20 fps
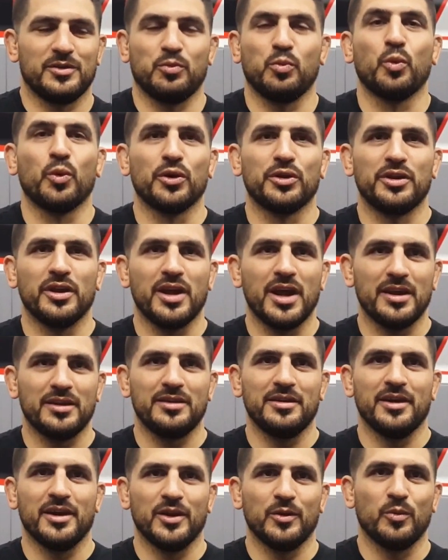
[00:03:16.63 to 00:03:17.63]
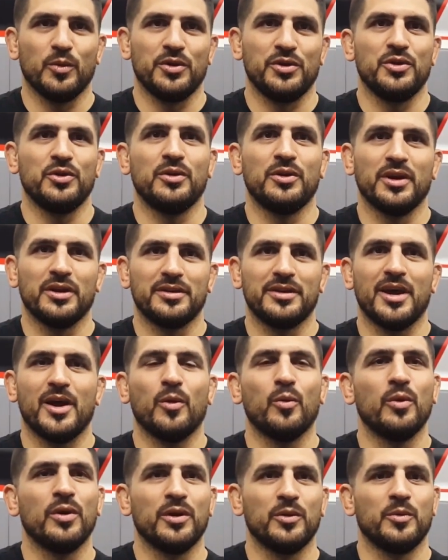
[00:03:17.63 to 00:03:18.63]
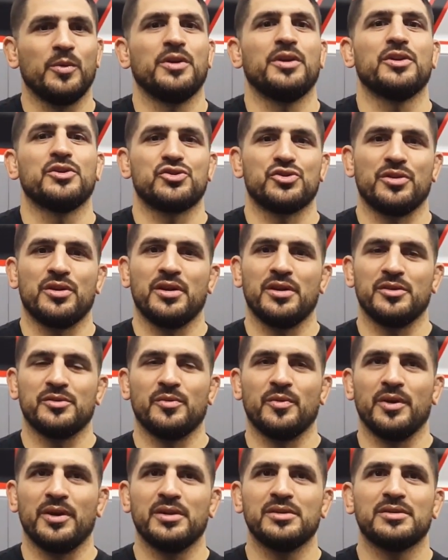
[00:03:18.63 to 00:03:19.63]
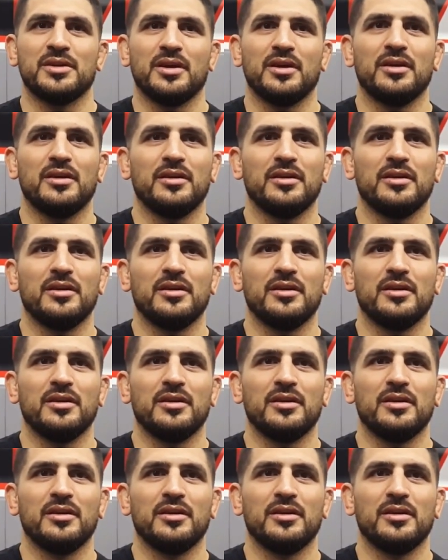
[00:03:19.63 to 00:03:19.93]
worth it at the end when you get that win, when you get your hand raised.